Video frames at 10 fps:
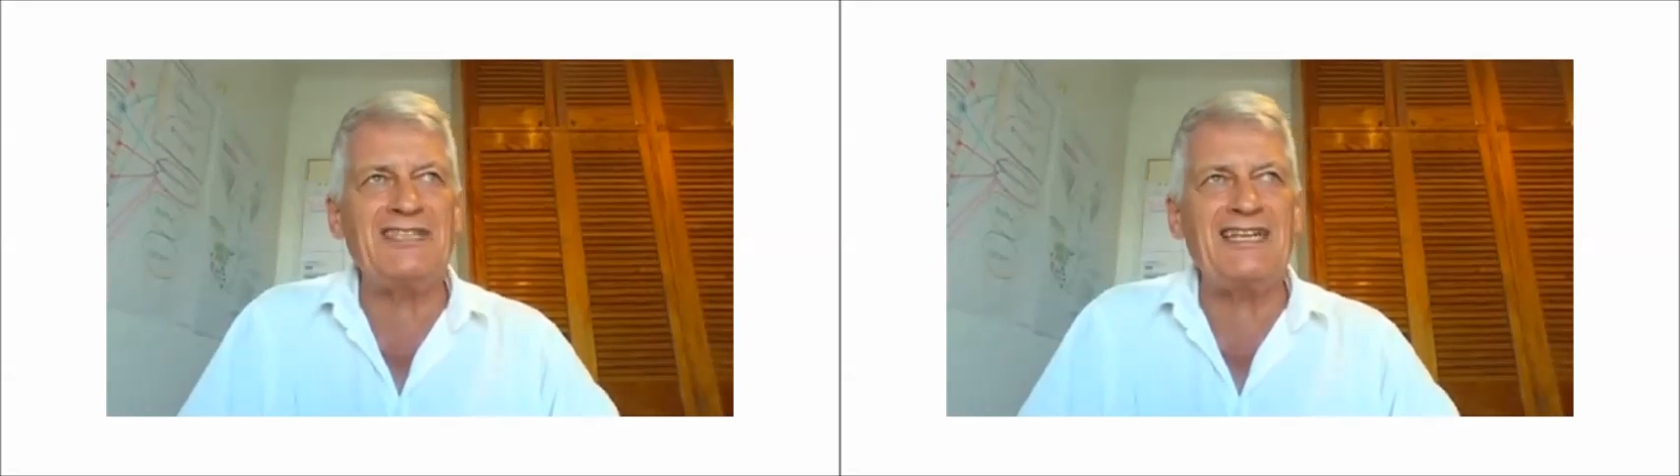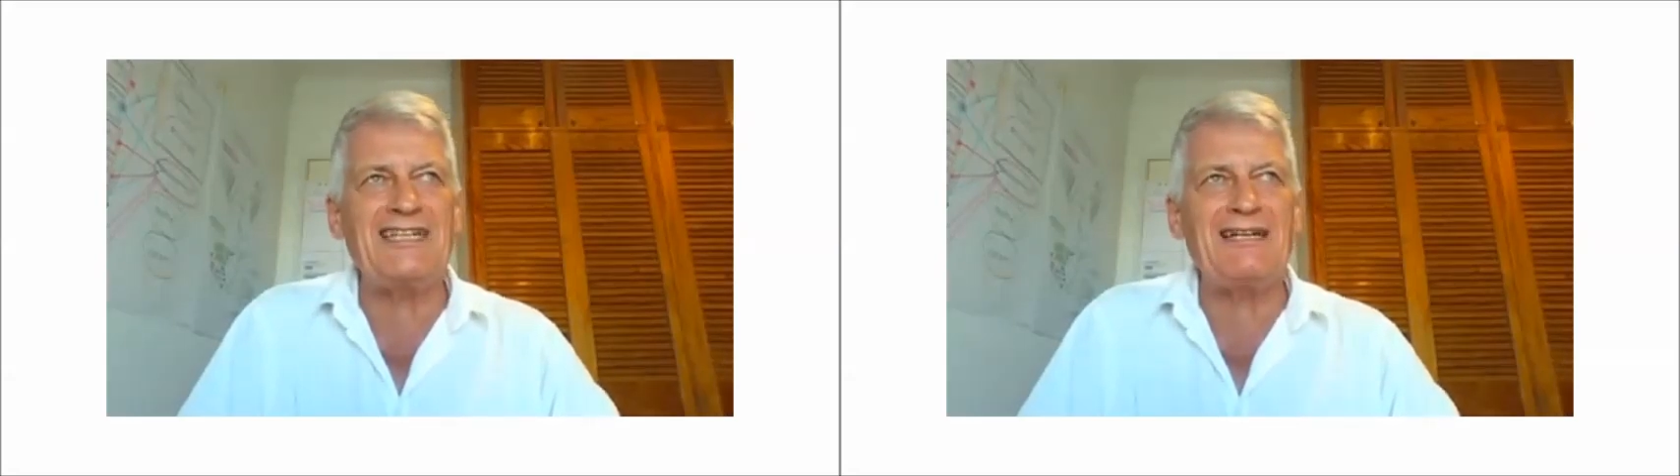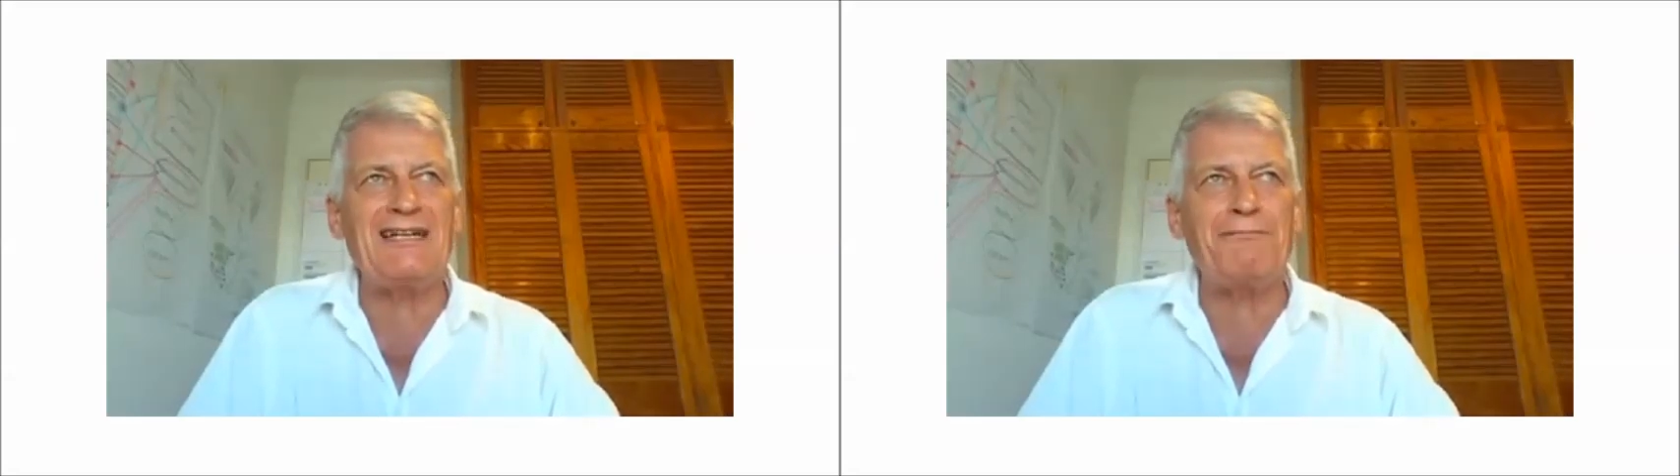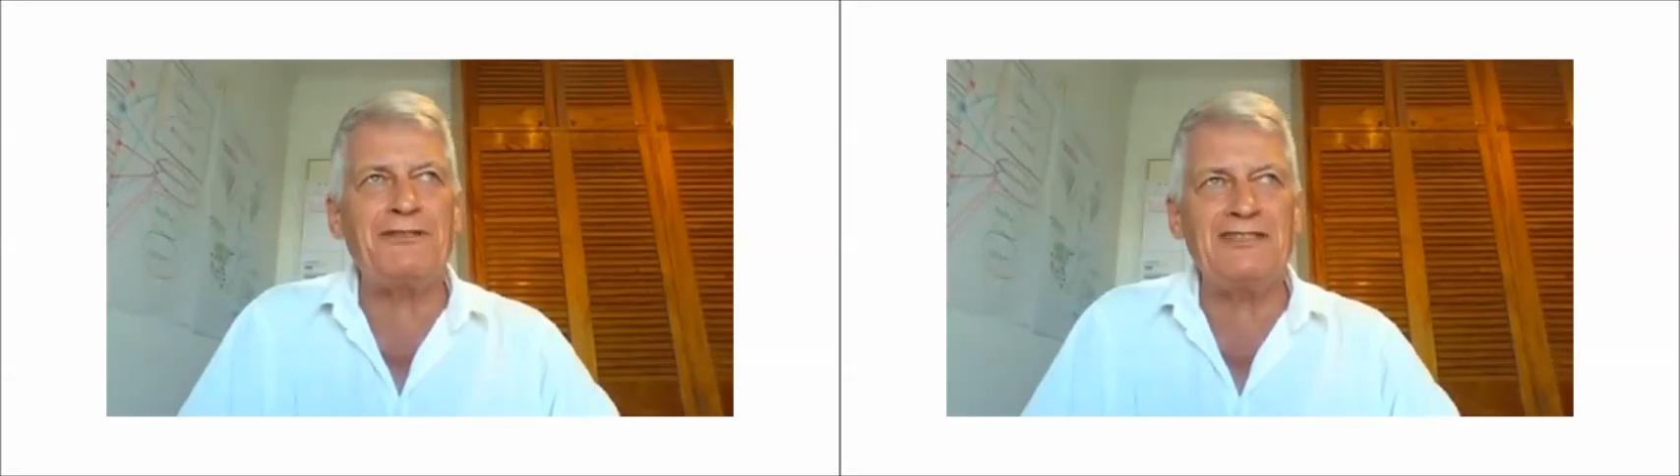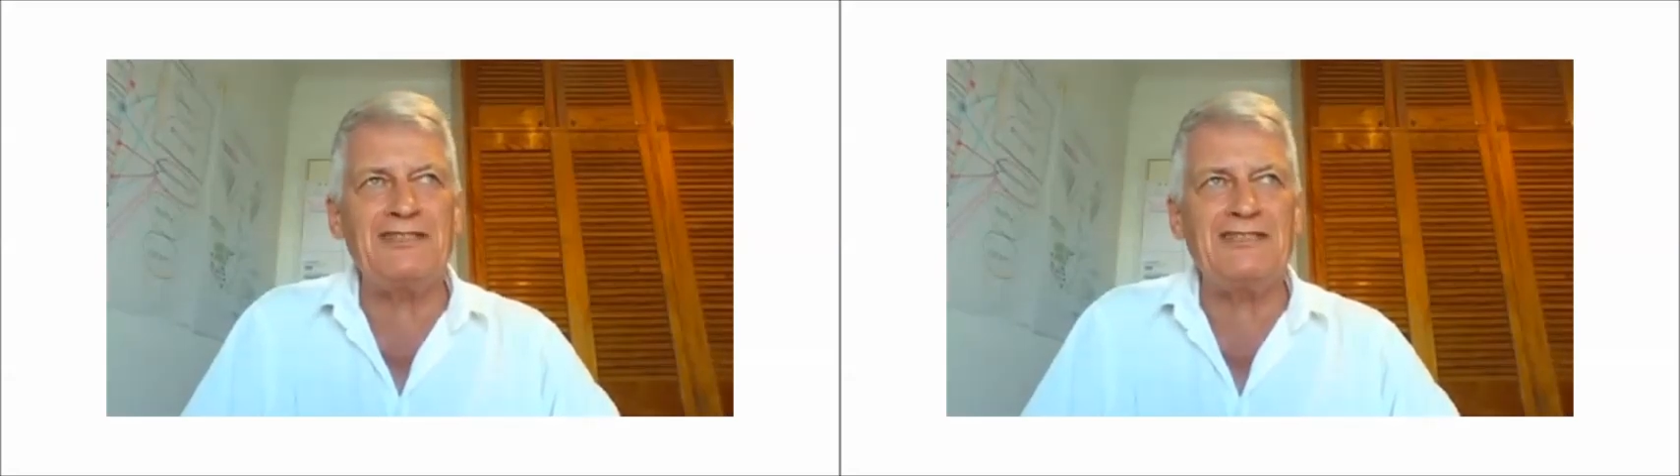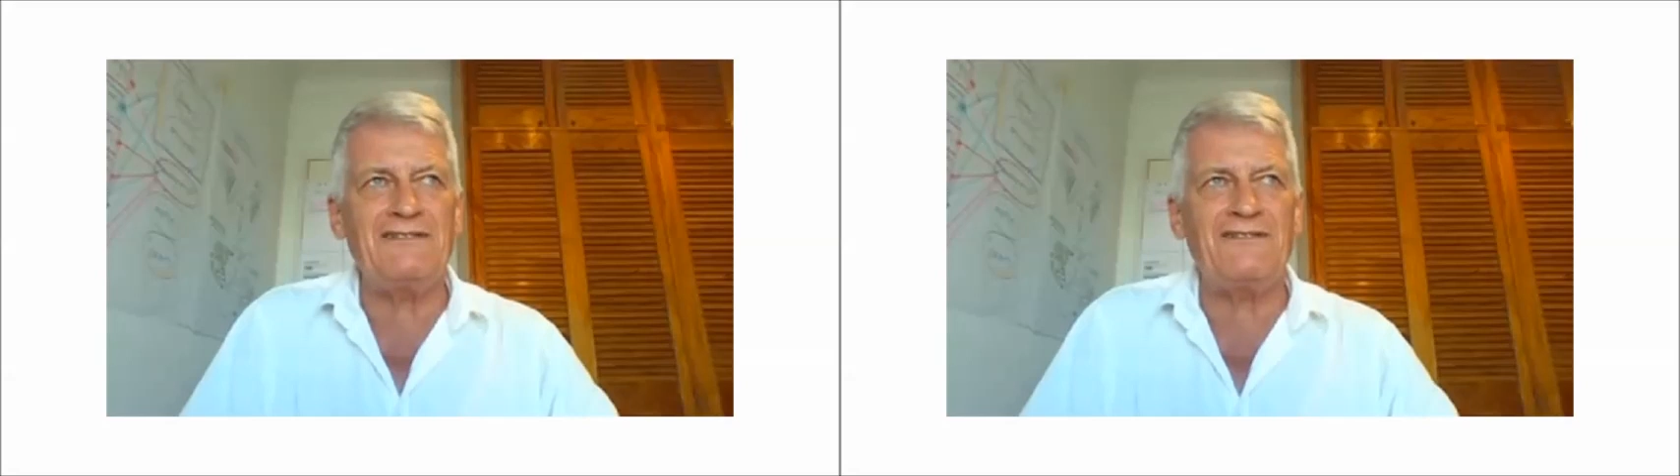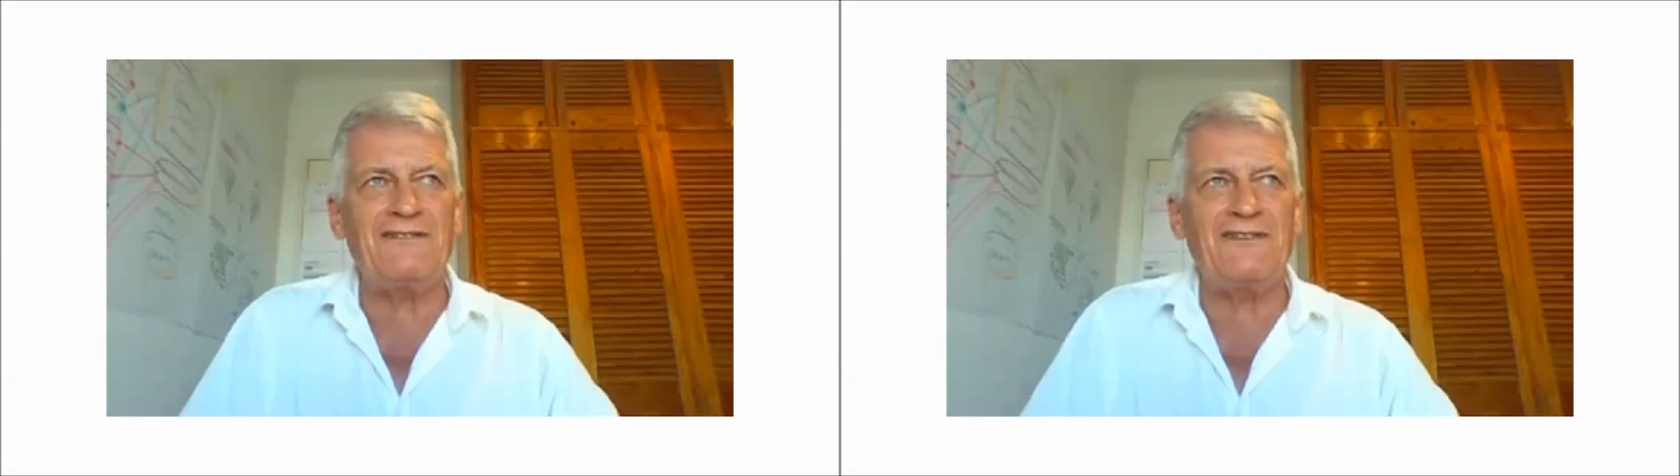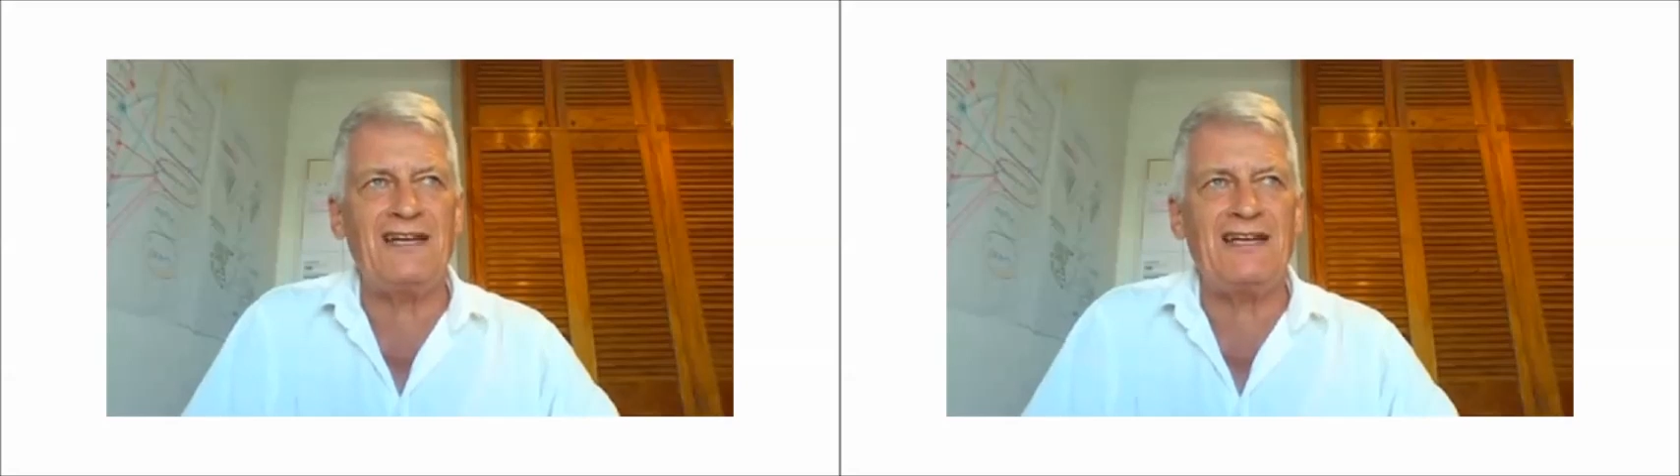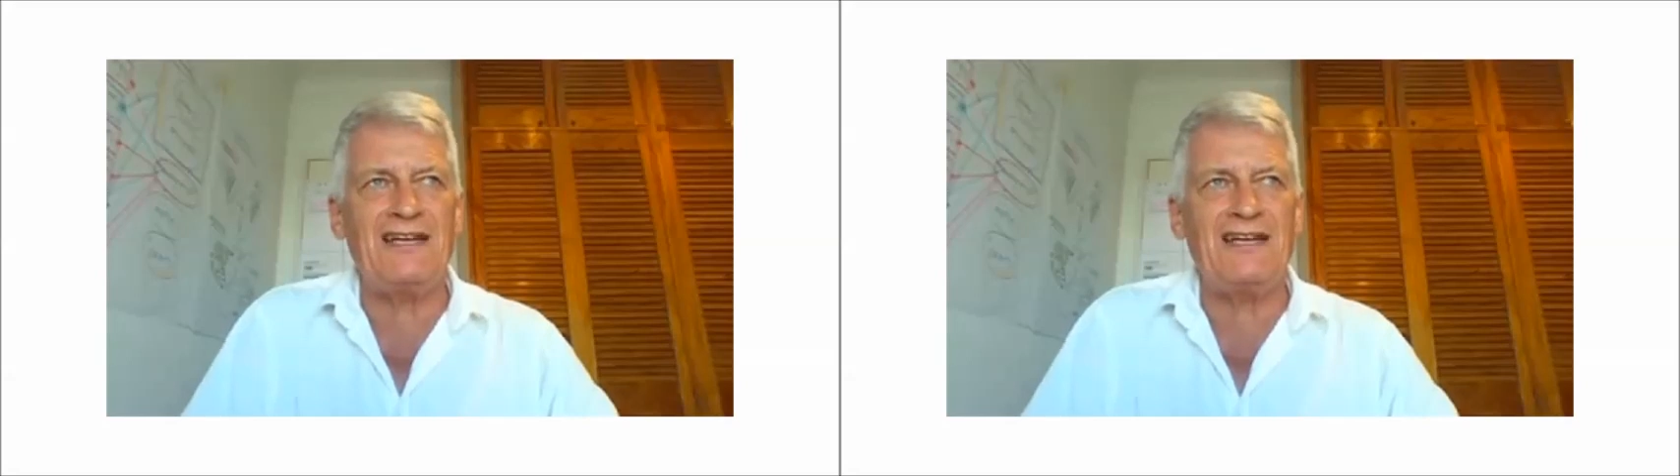take a positive